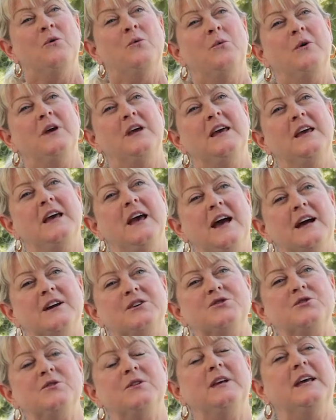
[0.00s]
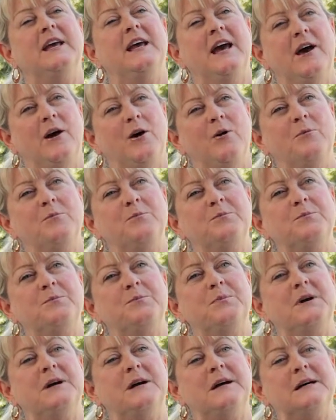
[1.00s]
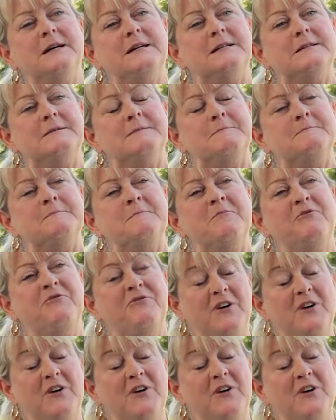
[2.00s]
We actually help um,